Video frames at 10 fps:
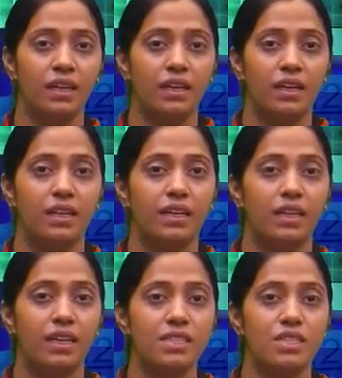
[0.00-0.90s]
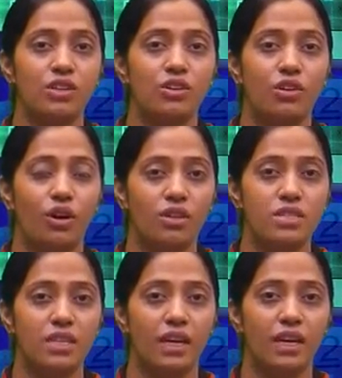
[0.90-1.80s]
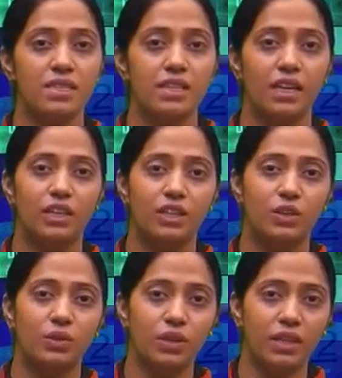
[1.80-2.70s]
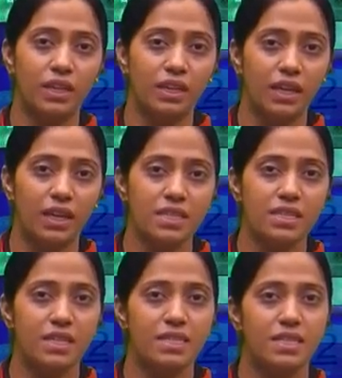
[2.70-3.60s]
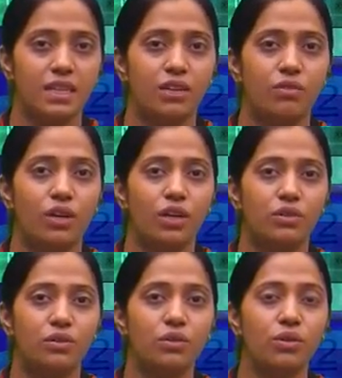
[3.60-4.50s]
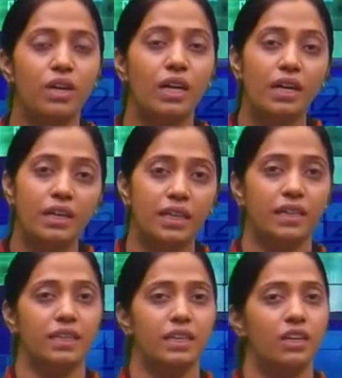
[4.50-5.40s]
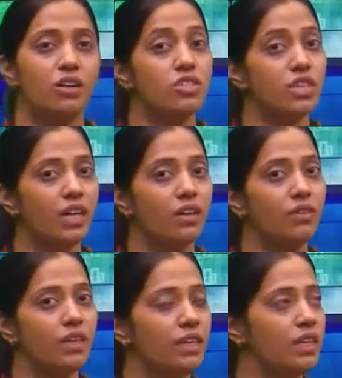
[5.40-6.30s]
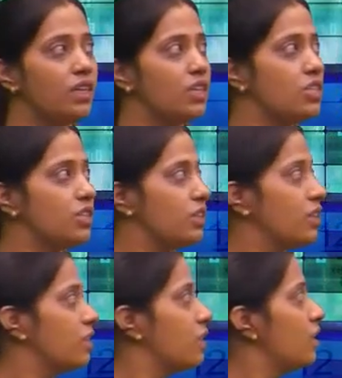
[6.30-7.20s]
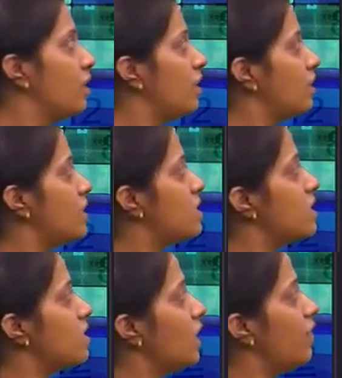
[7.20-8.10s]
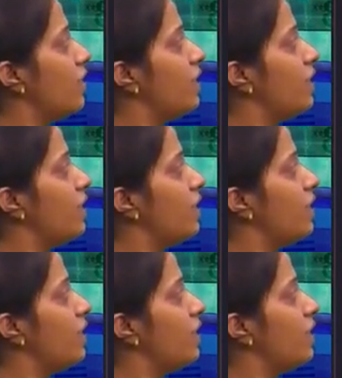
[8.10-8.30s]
It is cos x into dx is equal to dt. Now check our integration. This is a given